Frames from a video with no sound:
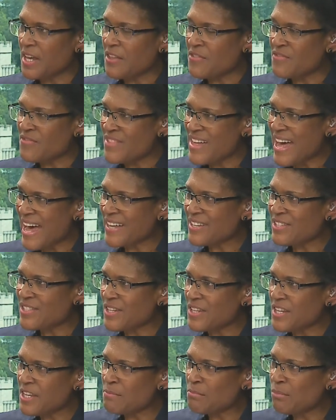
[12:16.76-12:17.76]
that
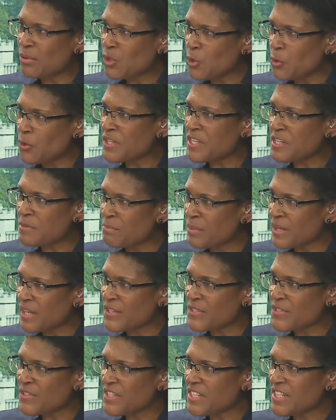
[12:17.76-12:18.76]
employee
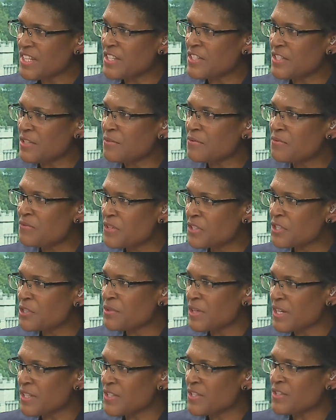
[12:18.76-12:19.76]
base is
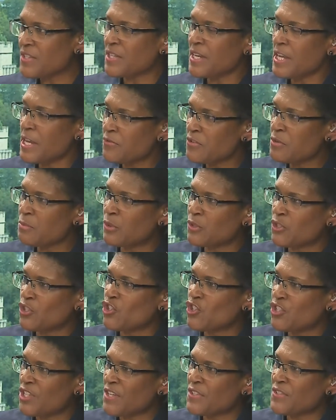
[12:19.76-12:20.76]
invigorated, that everybody
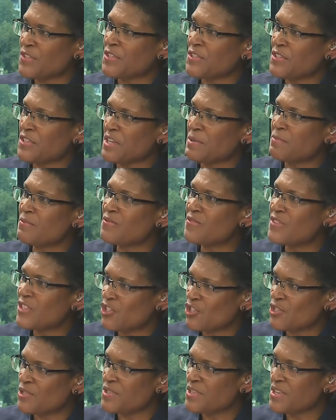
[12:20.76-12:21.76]
shares the same
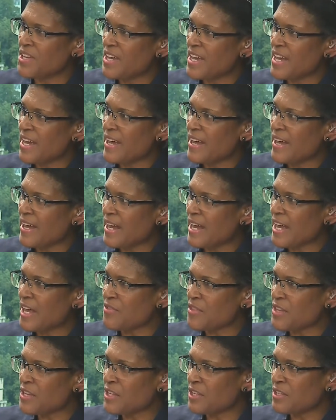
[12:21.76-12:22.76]
vision and
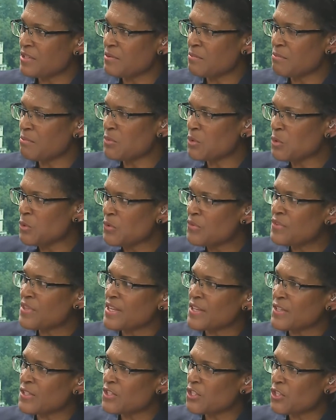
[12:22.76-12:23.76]
they can move
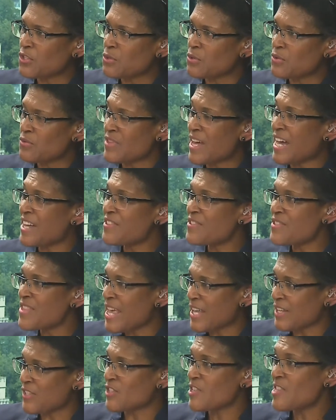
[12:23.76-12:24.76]
things to that
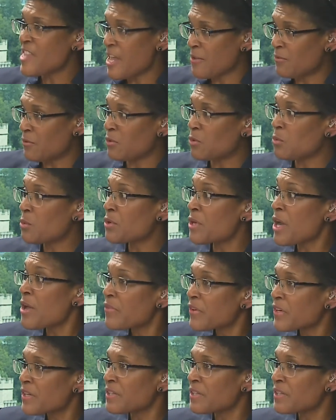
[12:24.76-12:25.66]
next level, wherever